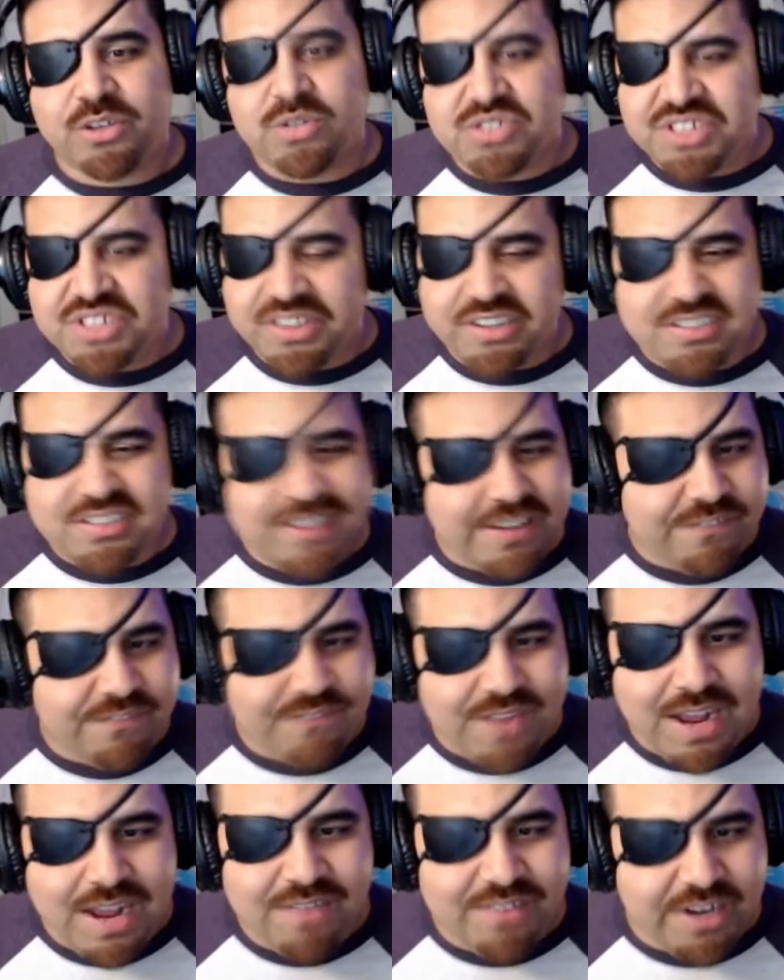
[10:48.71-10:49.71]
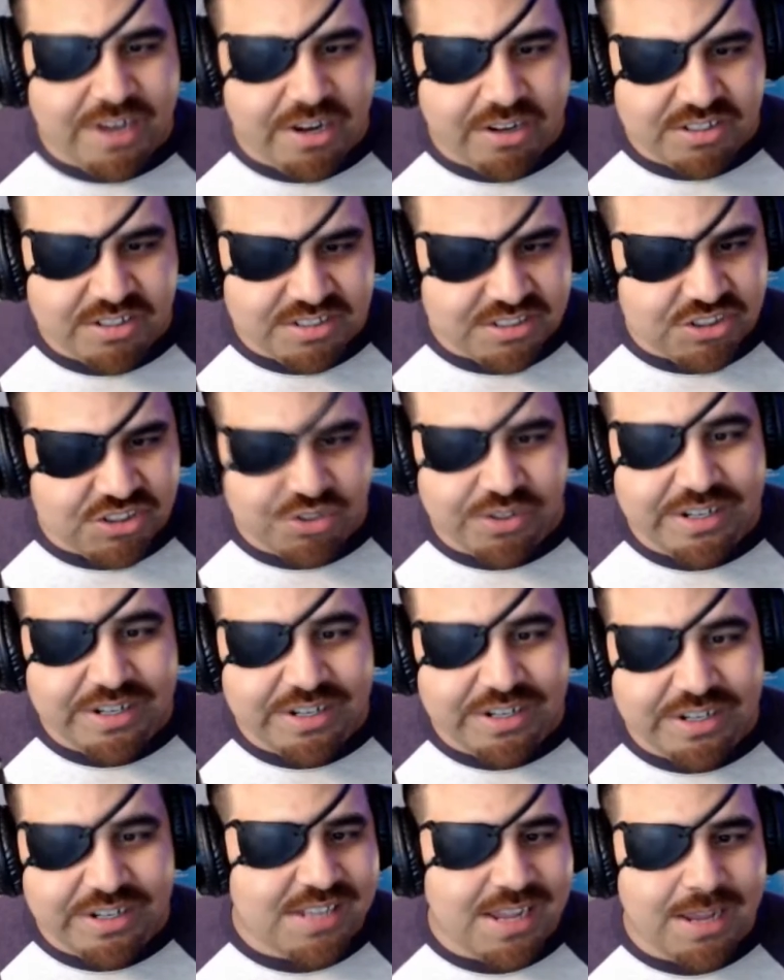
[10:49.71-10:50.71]
You'll see there's like 5 characters on the screen
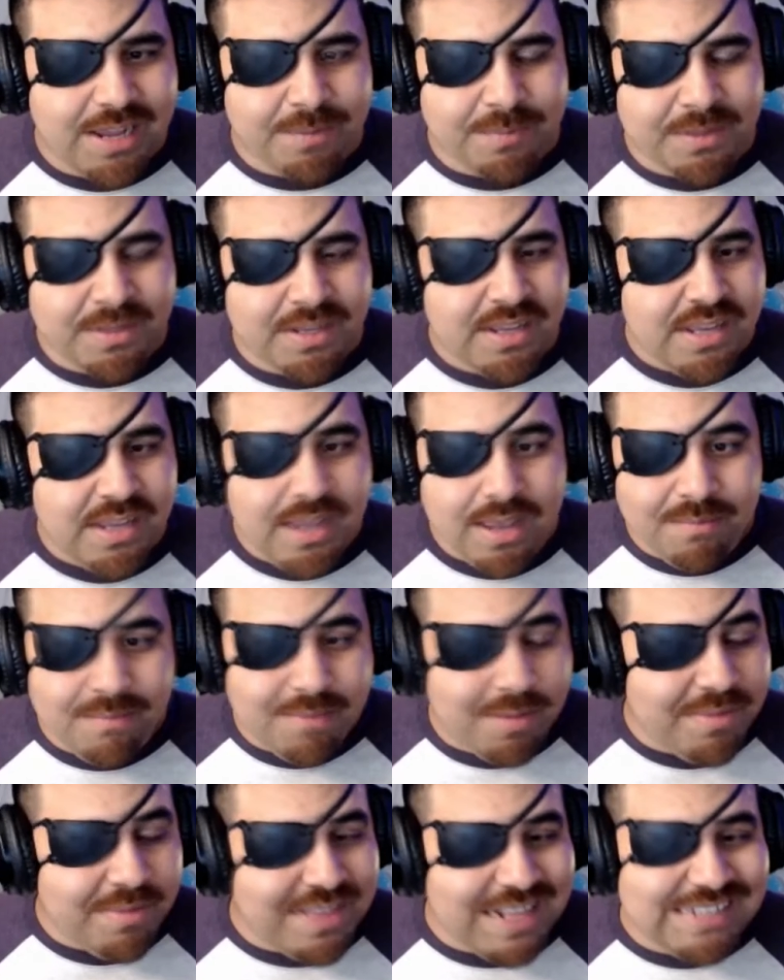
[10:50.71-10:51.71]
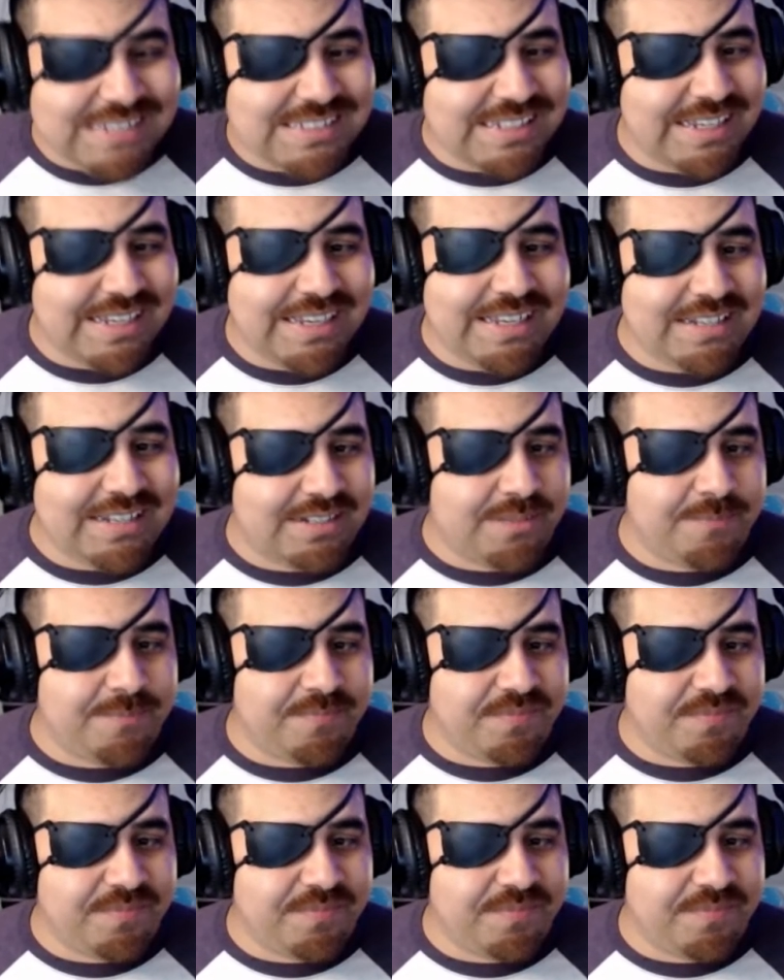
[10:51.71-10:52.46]
at a time, and maybe that's it.